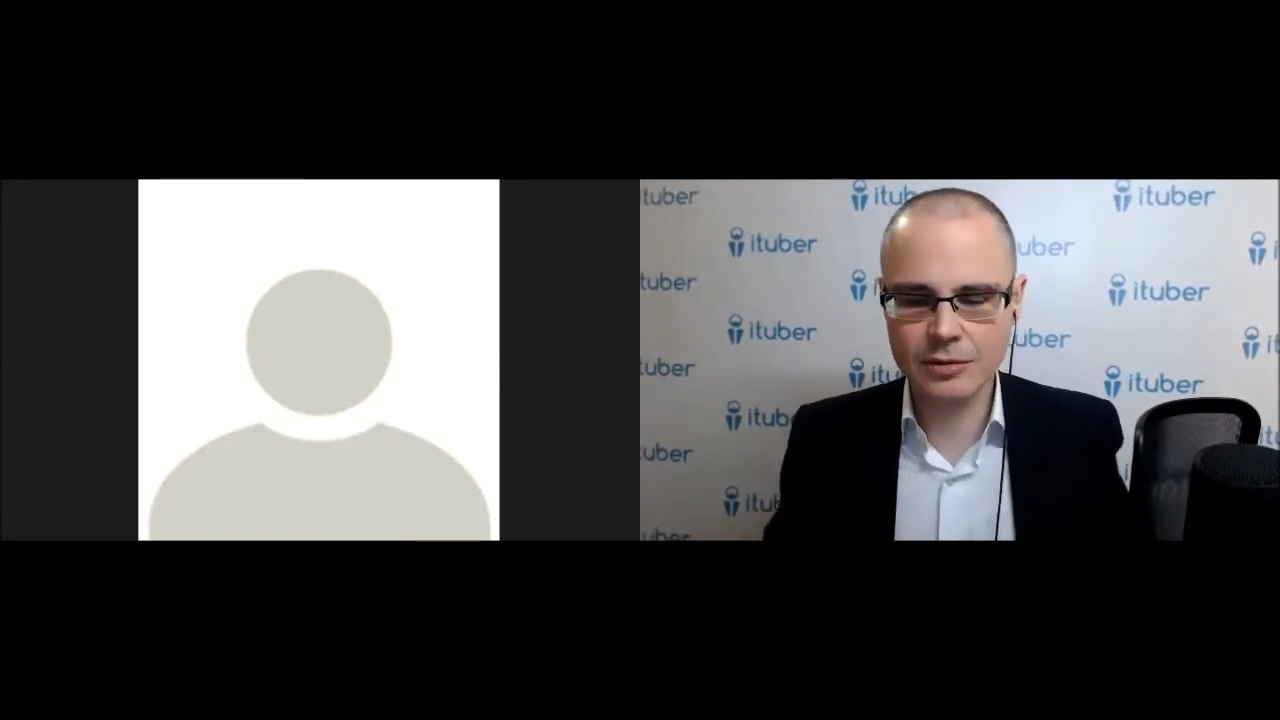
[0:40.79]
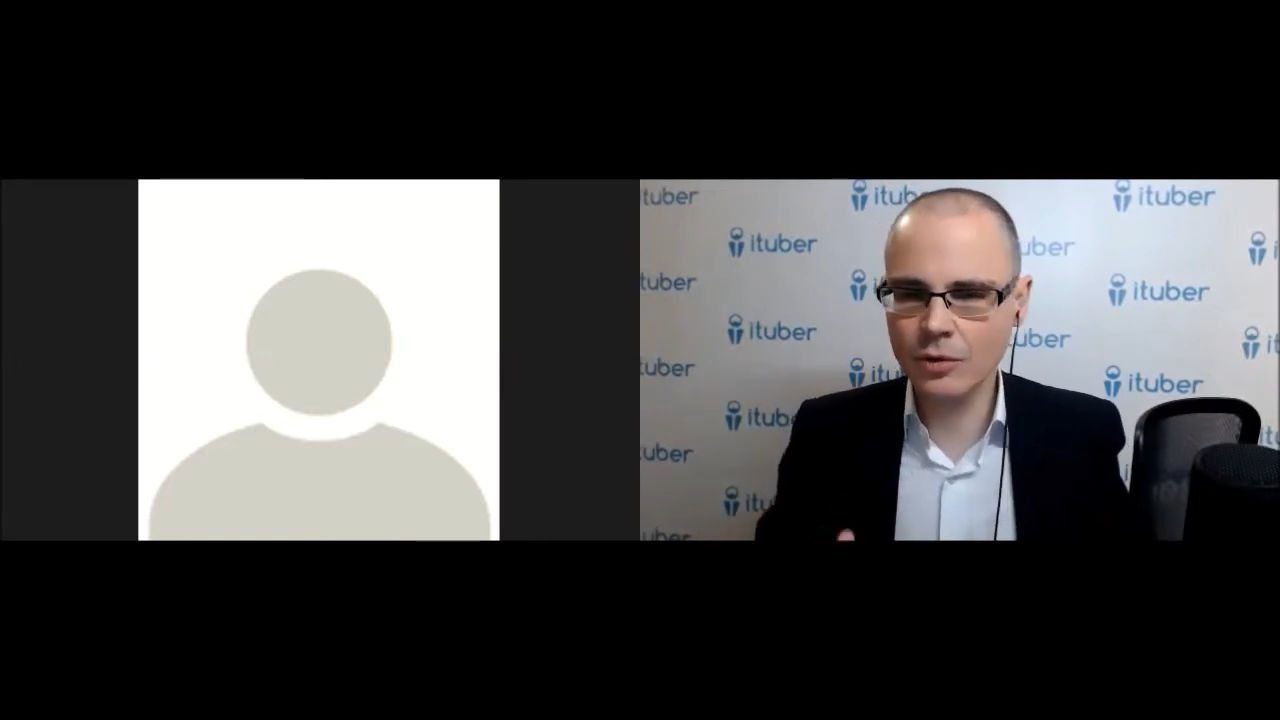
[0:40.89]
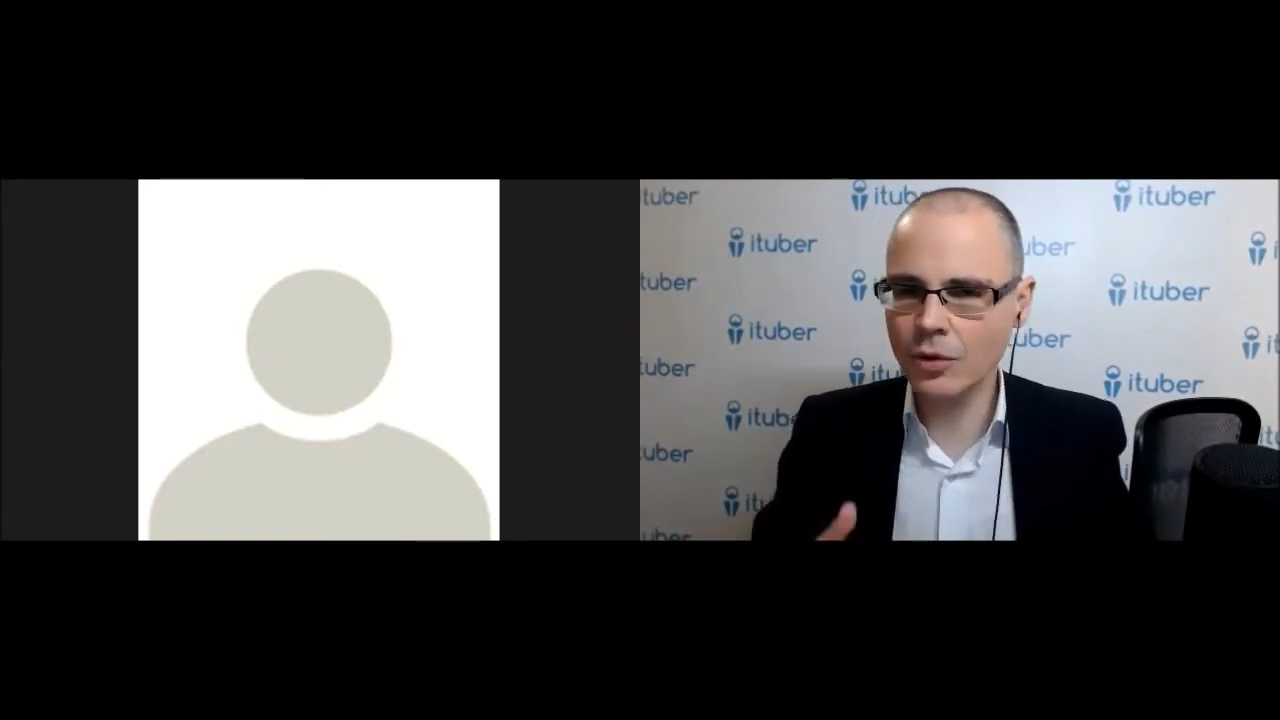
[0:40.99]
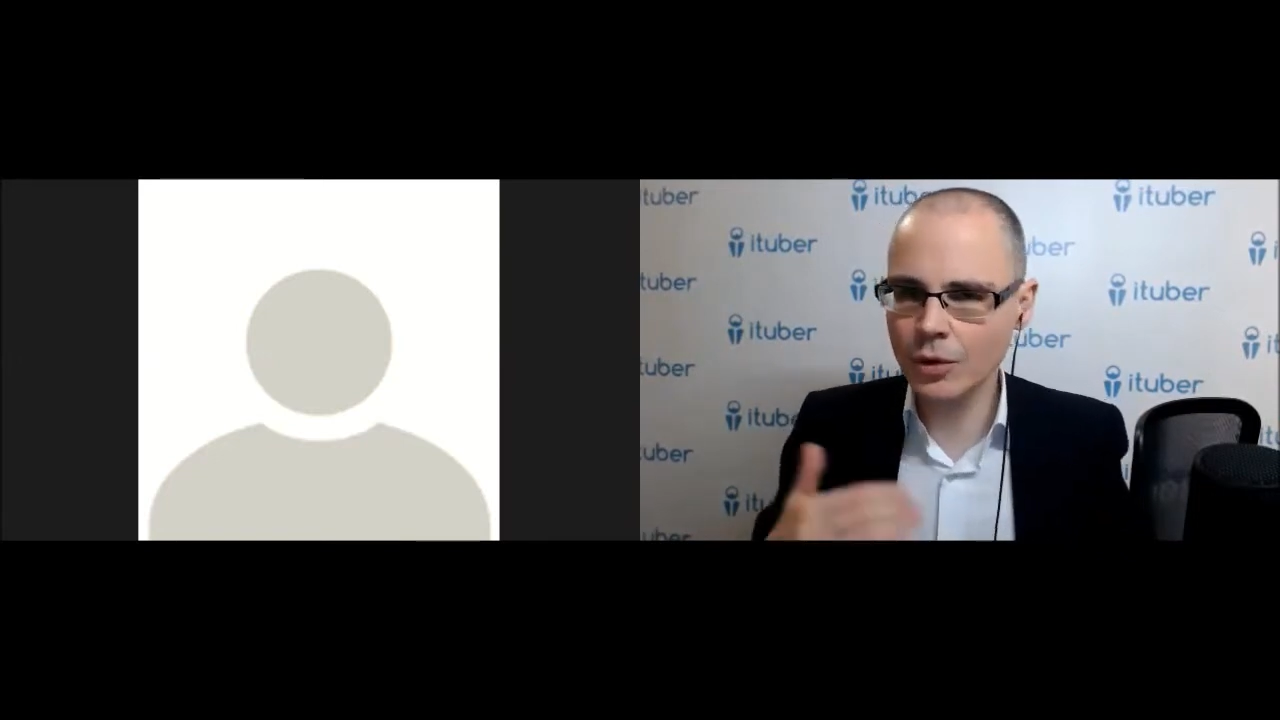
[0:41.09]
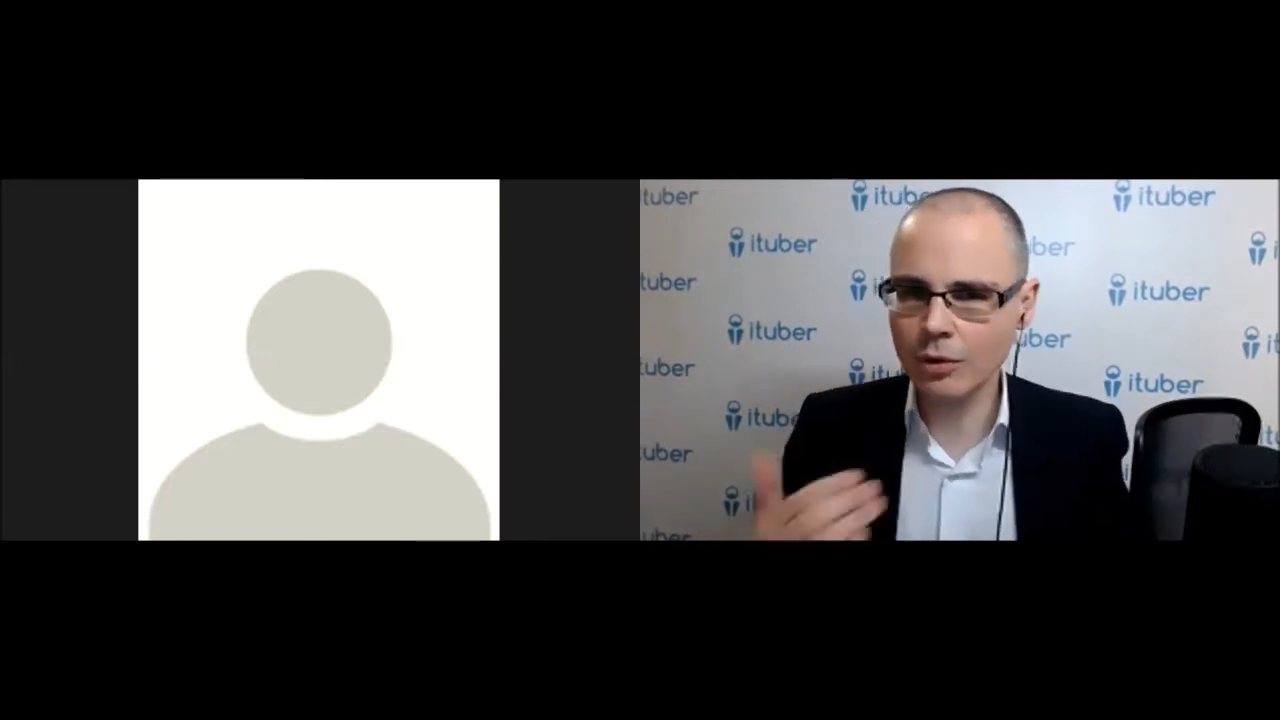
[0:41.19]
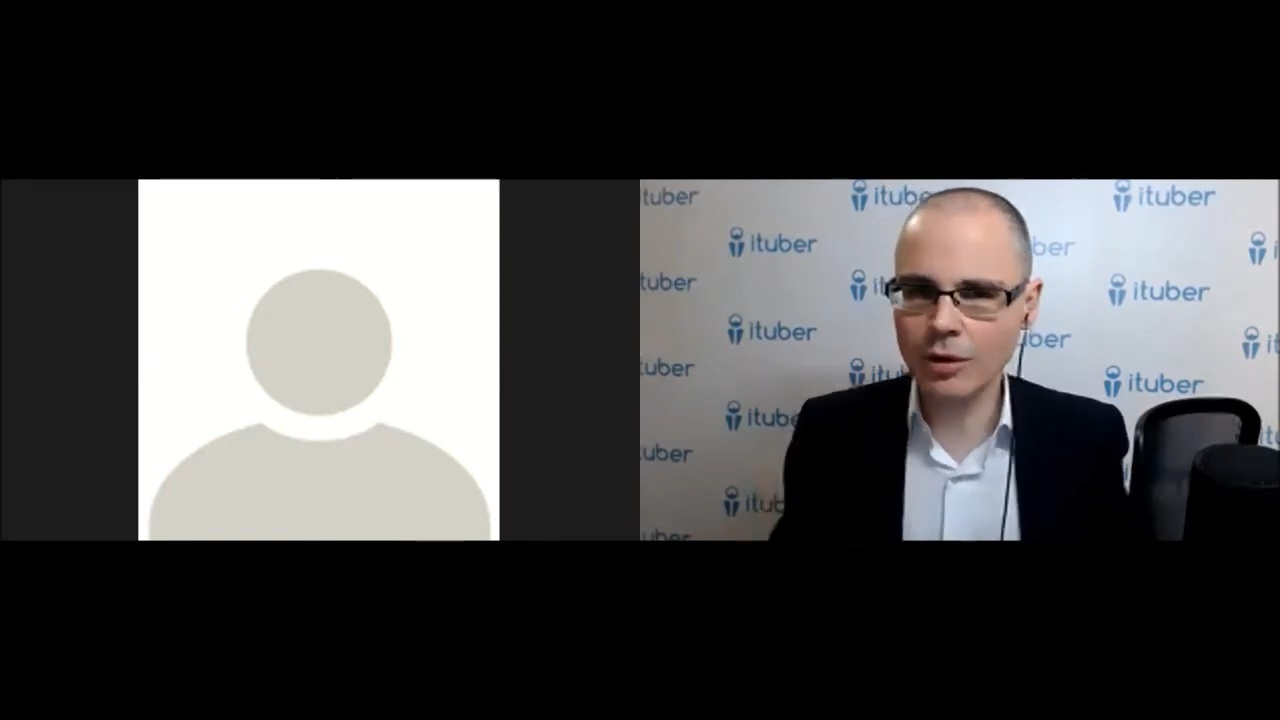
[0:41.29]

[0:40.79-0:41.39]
who you